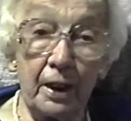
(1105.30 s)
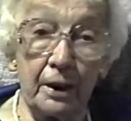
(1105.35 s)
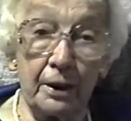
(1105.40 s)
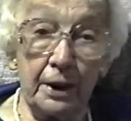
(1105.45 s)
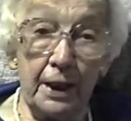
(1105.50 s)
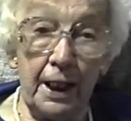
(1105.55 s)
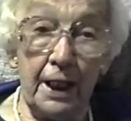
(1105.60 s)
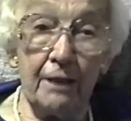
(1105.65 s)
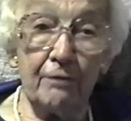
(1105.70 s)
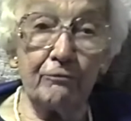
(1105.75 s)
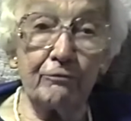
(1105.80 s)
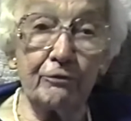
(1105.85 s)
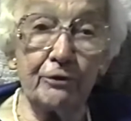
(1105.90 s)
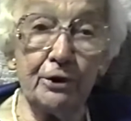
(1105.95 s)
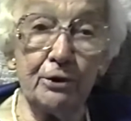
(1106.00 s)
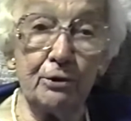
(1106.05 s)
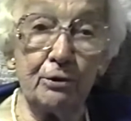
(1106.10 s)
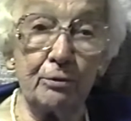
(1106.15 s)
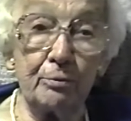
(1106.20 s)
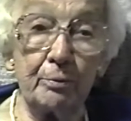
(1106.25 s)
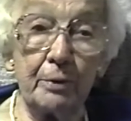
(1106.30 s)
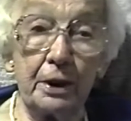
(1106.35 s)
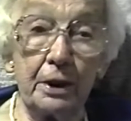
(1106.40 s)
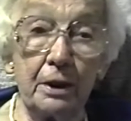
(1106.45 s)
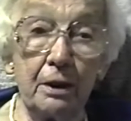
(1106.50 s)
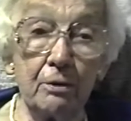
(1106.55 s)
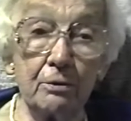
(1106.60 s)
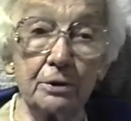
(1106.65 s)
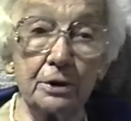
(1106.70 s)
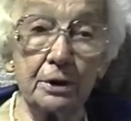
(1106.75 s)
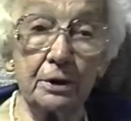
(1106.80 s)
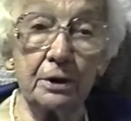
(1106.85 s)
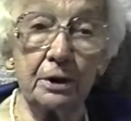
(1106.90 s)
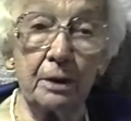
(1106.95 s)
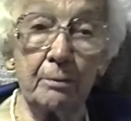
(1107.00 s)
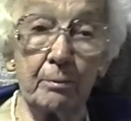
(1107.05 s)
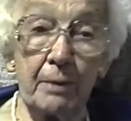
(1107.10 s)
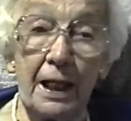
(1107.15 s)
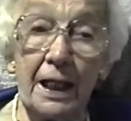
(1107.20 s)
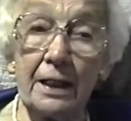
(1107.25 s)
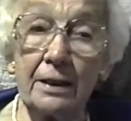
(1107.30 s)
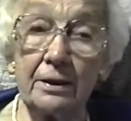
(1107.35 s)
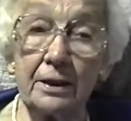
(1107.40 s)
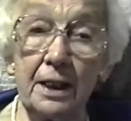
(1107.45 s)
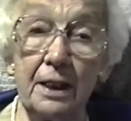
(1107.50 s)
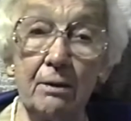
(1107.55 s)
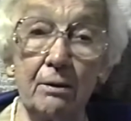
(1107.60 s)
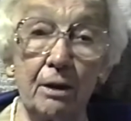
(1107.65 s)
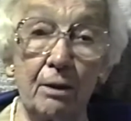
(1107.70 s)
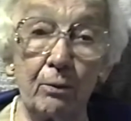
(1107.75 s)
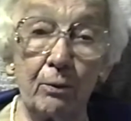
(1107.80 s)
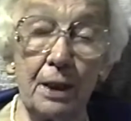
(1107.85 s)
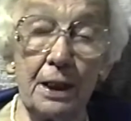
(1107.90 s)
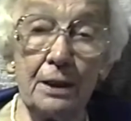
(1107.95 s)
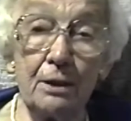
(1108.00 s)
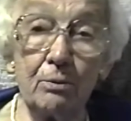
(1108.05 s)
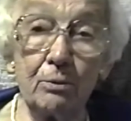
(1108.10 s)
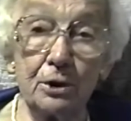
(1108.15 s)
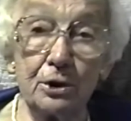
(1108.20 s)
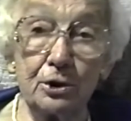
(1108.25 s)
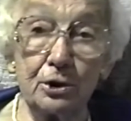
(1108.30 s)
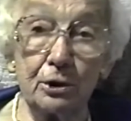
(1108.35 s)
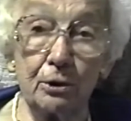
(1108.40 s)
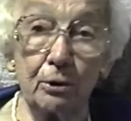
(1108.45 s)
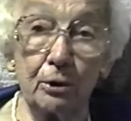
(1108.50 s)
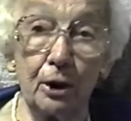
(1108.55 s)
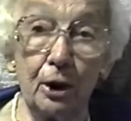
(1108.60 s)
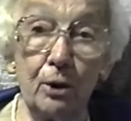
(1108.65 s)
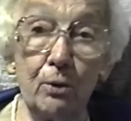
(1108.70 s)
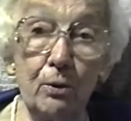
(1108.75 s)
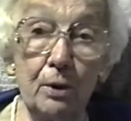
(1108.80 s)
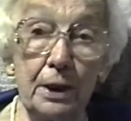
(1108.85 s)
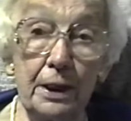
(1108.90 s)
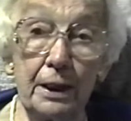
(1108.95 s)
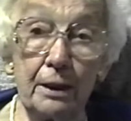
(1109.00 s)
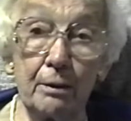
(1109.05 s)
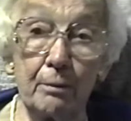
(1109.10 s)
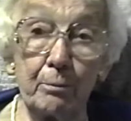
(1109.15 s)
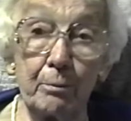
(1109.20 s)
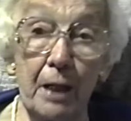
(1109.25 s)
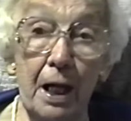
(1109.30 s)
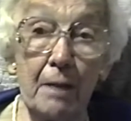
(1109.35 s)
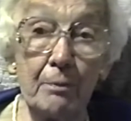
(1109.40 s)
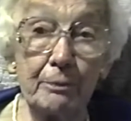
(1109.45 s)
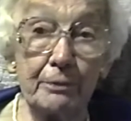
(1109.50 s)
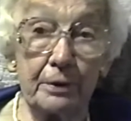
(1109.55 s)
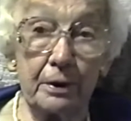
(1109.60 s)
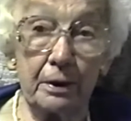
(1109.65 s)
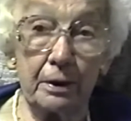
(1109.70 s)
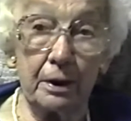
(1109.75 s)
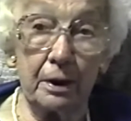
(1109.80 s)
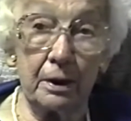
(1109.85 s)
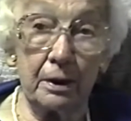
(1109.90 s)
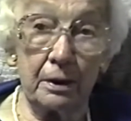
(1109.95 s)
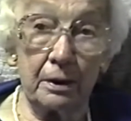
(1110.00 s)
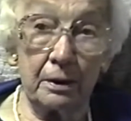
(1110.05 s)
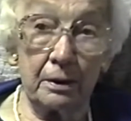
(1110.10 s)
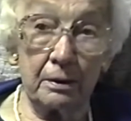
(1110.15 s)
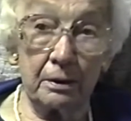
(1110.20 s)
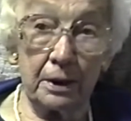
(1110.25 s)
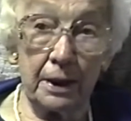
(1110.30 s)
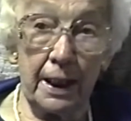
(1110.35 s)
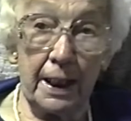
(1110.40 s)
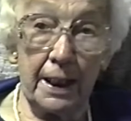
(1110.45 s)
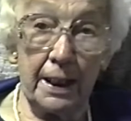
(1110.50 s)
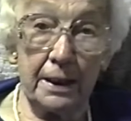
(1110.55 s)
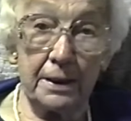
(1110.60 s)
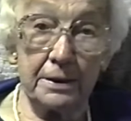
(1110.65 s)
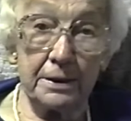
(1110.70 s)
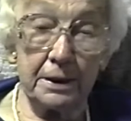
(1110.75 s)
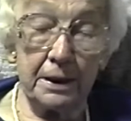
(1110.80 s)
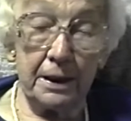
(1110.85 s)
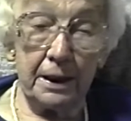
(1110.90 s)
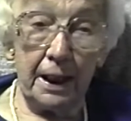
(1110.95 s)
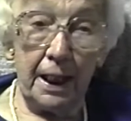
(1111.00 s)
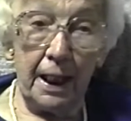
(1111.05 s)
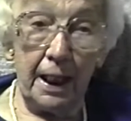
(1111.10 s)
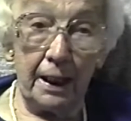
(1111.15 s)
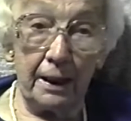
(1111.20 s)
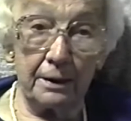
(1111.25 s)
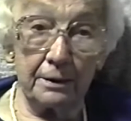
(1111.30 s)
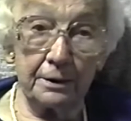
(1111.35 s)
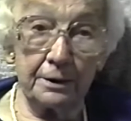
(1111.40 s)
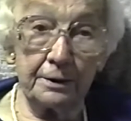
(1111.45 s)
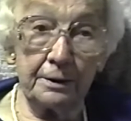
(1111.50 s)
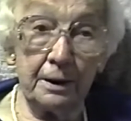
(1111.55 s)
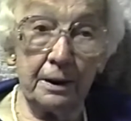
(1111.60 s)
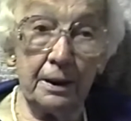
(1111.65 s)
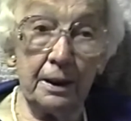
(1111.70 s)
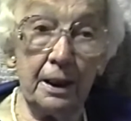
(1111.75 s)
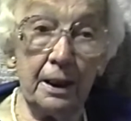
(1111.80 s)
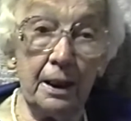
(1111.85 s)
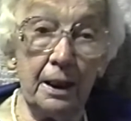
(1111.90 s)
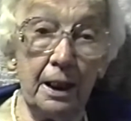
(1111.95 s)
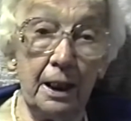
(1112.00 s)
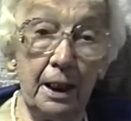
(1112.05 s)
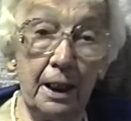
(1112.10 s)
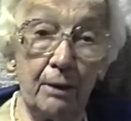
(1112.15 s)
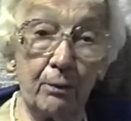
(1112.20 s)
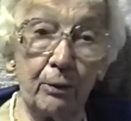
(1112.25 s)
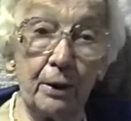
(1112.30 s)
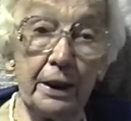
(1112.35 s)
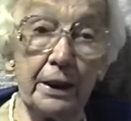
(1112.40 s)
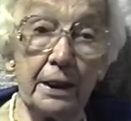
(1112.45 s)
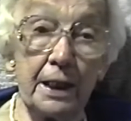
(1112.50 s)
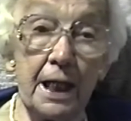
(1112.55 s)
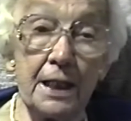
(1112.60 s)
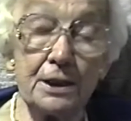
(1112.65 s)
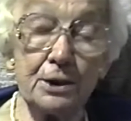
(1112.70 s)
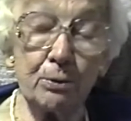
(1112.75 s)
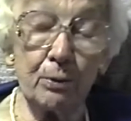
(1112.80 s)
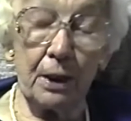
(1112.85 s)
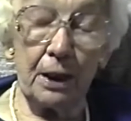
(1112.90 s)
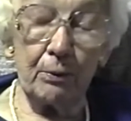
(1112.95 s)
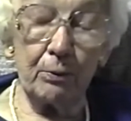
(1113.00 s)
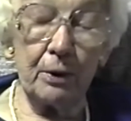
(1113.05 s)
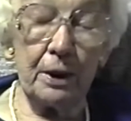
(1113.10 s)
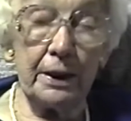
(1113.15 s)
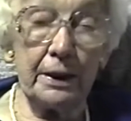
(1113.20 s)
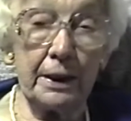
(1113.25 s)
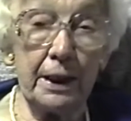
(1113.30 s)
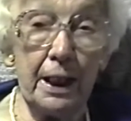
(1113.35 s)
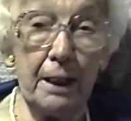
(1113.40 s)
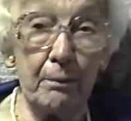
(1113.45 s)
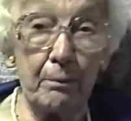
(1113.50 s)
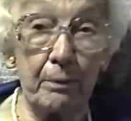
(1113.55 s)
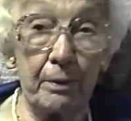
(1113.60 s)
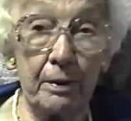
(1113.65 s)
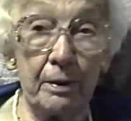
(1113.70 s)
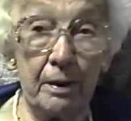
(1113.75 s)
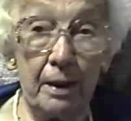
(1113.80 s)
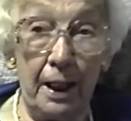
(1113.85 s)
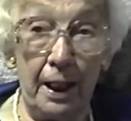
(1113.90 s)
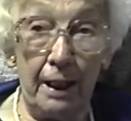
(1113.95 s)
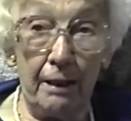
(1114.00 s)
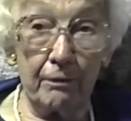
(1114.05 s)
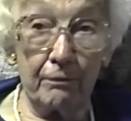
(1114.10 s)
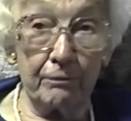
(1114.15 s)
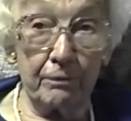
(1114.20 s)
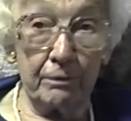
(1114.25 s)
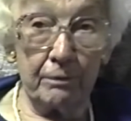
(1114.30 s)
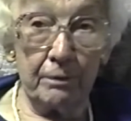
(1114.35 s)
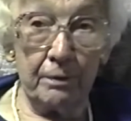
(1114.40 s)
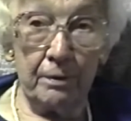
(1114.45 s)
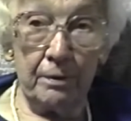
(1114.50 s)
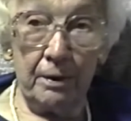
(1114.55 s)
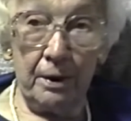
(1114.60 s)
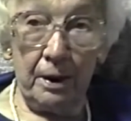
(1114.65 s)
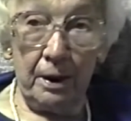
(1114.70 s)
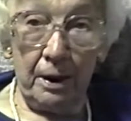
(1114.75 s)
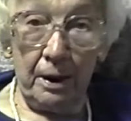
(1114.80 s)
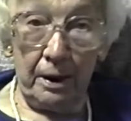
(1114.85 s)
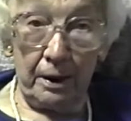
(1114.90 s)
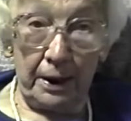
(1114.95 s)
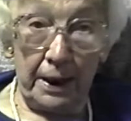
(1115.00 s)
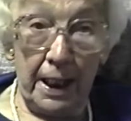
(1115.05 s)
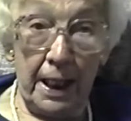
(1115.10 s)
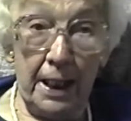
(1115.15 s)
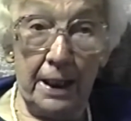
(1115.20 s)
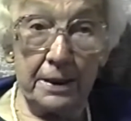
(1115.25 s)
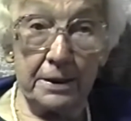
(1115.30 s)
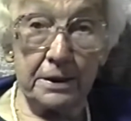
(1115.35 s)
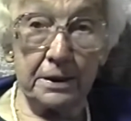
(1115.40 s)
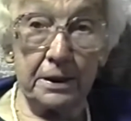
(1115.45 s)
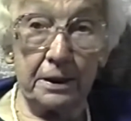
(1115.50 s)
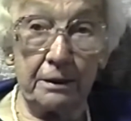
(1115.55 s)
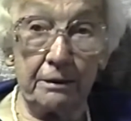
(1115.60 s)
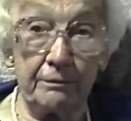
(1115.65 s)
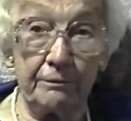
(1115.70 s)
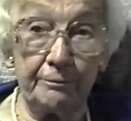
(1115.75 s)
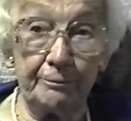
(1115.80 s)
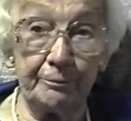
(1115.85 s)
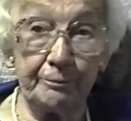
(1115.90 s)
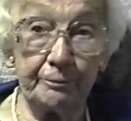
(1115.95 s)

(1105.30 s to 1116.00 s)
canned fruit, because back then the weather was so cold it had popped the cans in the house. And that's the way we kept our canned stuff.